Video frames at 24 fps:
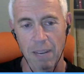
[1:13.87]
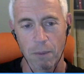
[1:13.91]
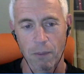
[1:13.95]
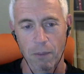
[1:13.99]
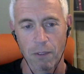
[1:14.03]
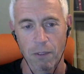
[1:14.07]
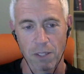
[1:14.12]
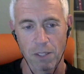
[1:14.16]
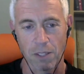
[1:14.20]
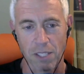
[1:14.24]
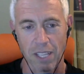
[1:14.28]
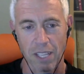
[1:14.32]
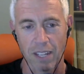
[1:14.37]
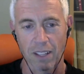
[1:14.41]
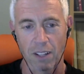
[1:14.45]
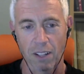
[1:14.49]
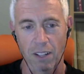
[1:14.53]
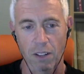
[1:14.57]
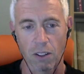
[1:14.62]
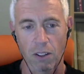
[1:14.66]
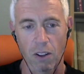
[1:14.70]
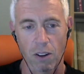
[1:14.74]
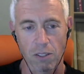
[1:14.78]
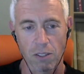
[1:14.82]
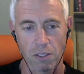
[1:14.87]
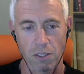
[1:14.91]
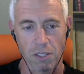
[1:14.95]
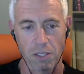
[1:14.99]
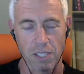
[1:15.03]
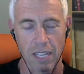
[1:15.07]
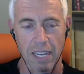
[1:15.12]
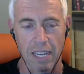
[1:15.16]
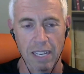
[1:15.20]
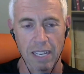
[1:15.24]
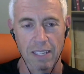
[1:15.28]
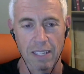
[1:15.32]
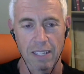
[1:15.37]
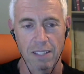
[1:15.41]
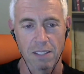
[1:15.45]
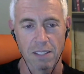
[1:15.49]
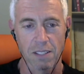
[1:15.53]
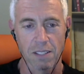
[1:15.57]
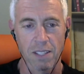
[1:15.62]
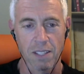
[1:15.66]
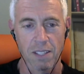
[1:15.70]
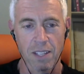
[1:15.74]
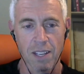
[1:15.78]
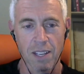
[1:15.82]
if you'll just get a little larger
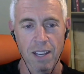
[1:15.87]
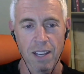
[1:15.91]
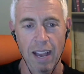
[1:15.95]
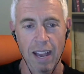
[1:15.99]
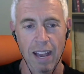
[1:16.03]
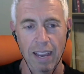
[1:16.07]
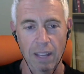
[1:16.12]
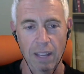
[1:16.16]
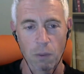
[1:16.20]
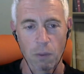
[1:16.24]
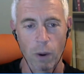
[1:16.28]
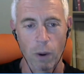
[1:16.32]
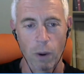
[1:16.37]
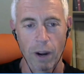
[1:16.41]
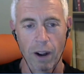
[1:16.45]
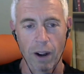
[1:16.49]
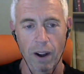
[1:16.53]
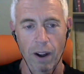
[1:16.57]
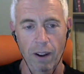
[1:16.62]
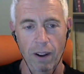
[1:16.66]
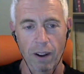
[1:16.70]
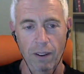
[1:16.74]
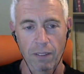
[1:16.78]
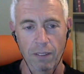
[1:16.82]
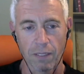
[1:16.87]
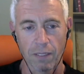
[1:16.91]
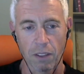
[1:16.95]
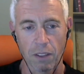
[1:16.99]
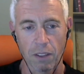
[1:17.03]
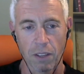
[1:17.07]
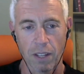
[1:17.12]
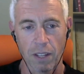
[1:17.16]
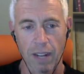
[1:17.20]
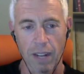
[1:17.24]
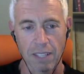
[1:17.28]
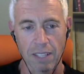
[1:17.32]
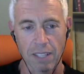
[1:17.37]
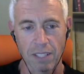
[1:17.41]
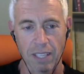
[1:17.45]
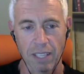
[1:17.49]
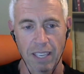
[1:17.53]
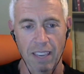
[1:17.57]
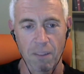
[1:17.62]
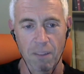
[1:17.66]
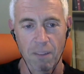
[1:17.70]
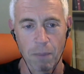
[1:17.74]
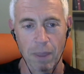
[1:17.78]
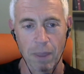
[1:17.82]
size, you could actually
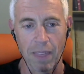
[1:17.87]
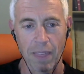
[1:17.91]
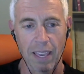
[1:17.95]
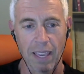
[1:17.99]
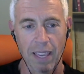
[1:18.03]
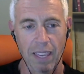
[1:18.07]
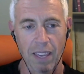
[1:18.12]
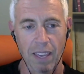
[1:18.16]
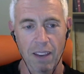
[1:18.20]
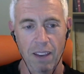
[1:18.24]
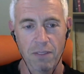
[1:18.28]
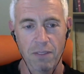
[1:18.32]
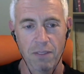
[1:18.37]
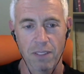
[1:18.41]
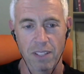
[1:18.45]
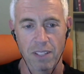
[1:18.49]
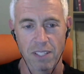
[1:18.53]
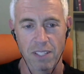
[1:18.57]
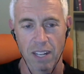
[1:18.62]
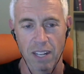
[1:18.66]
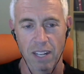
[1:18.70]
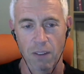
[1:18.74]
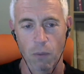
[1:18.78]
give me that gift instead